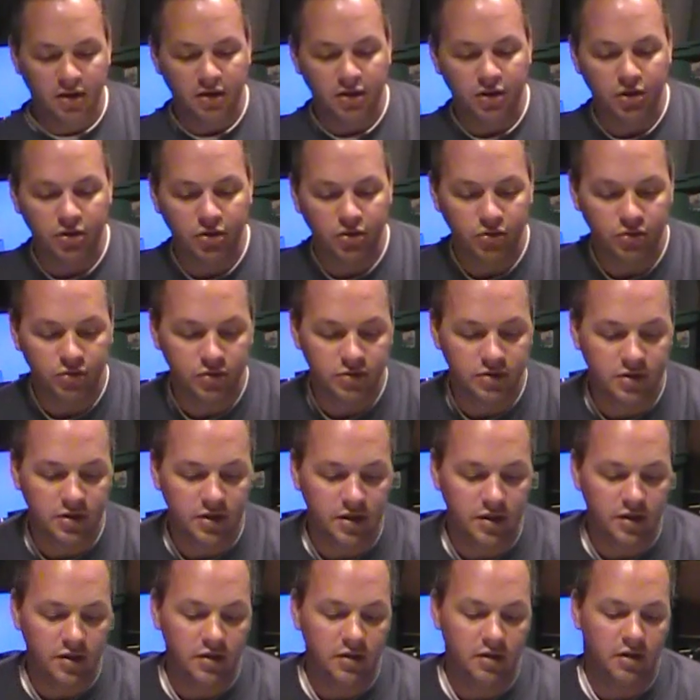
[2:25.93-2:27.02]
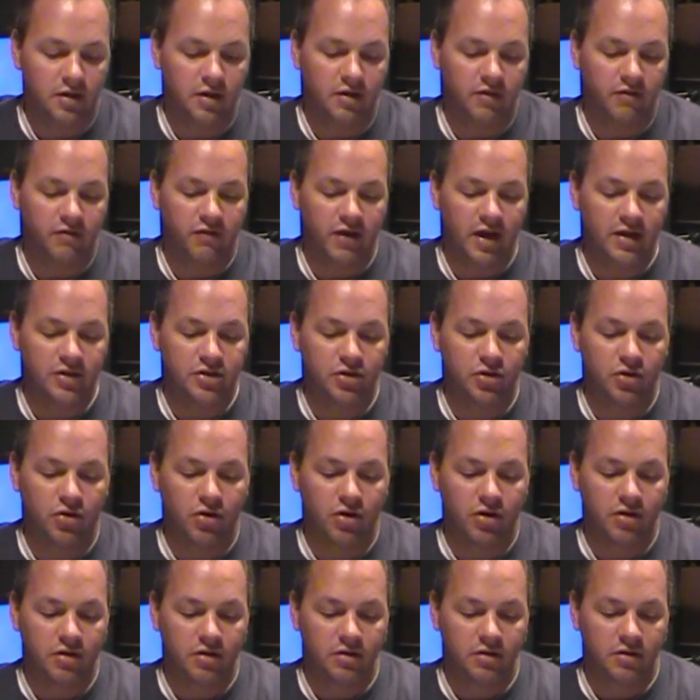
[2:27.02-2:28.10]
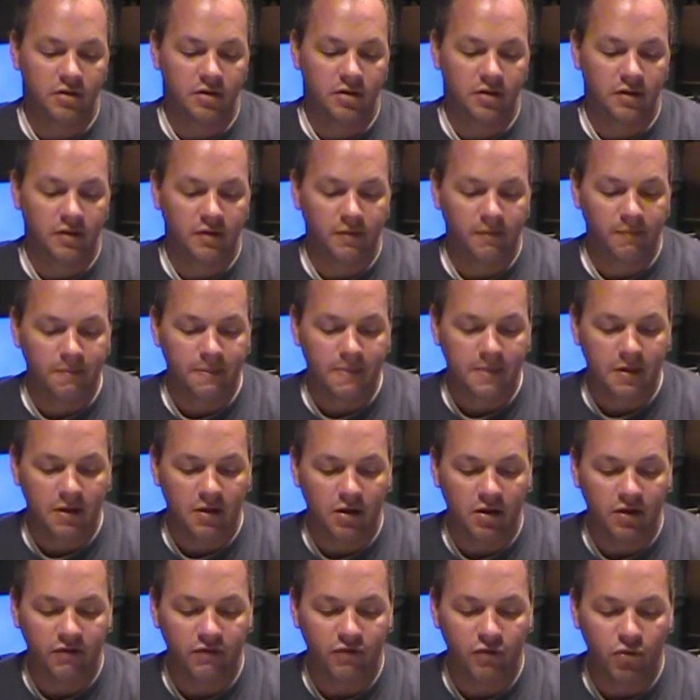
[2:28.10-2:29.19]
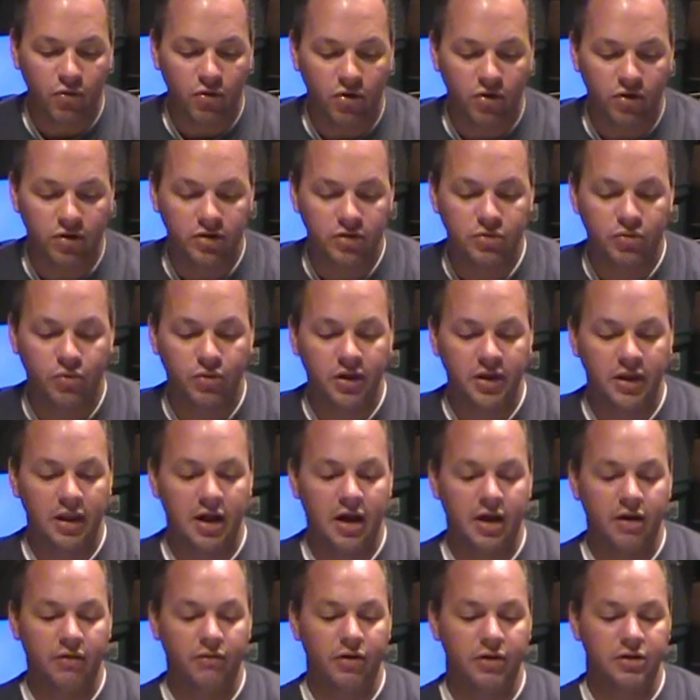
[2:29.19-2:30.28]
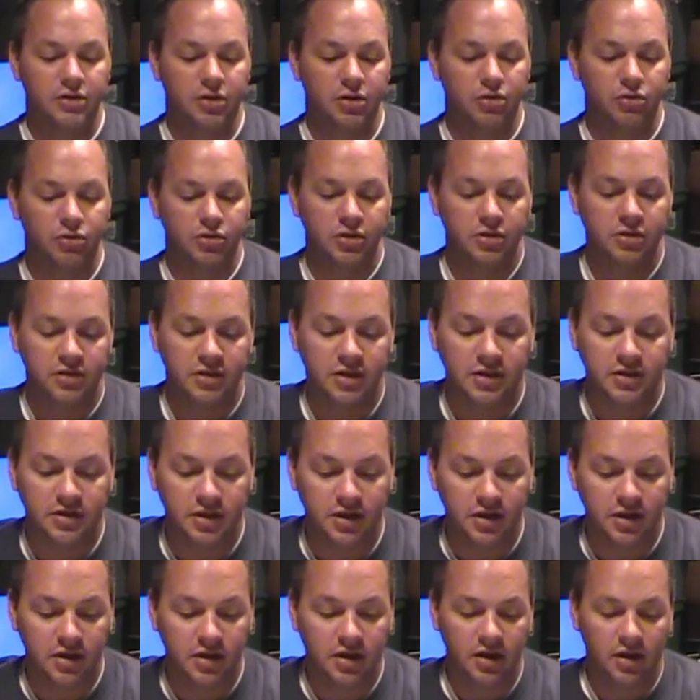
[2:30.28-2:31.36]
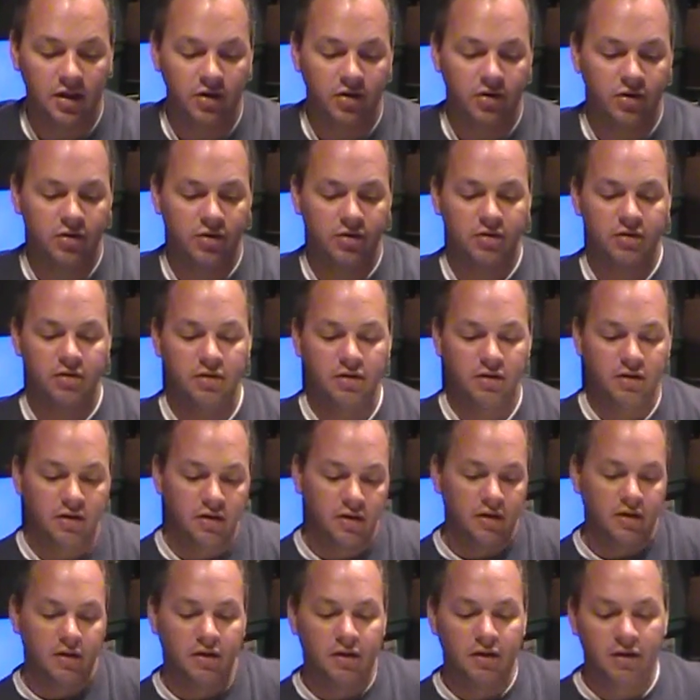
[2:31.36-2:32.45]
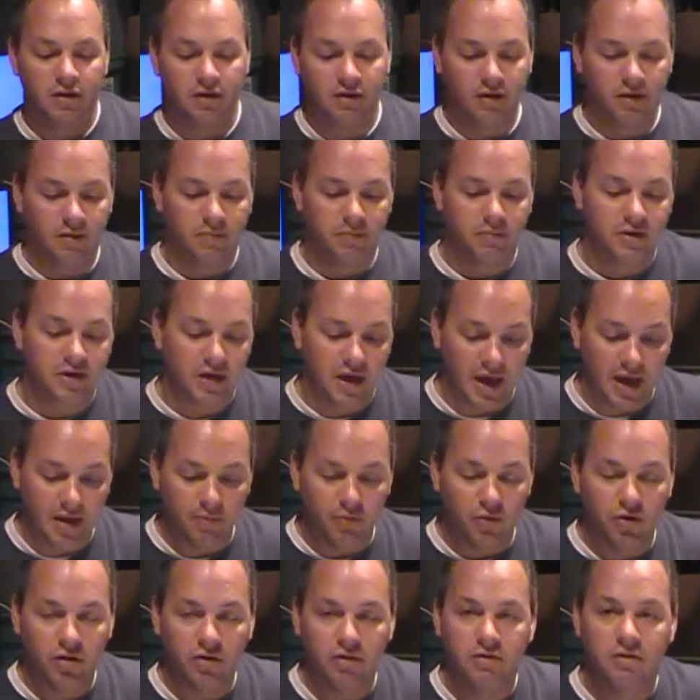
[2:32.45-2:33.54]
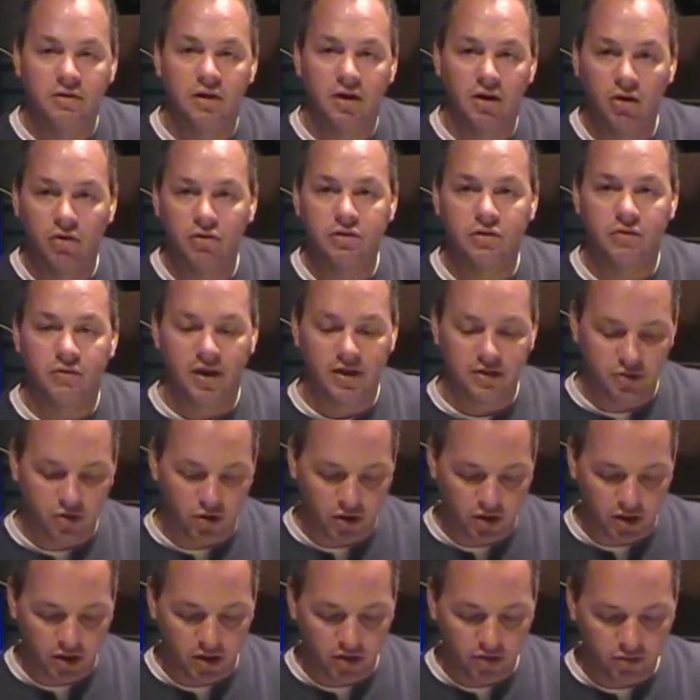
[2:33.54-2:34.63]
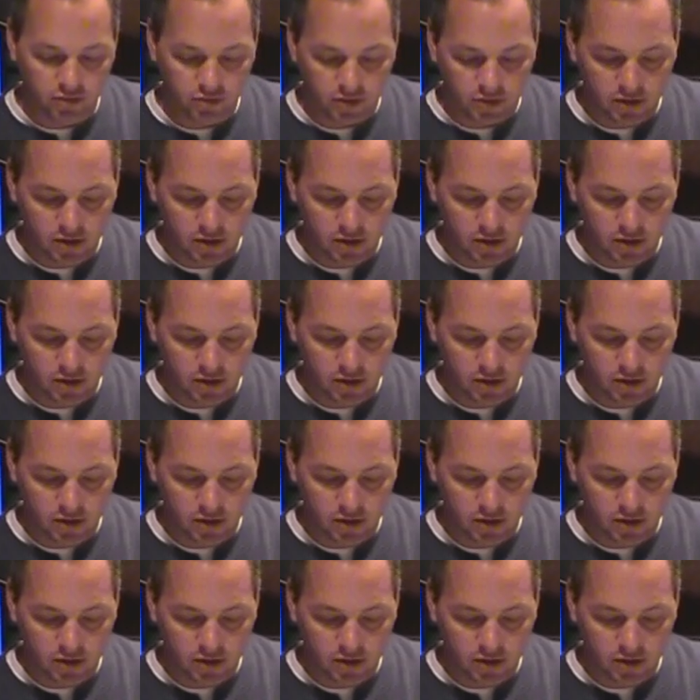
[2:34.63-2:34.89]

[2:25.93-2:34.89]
Use the Fat Shark 420 line resolution CCD killer camera that also has audio.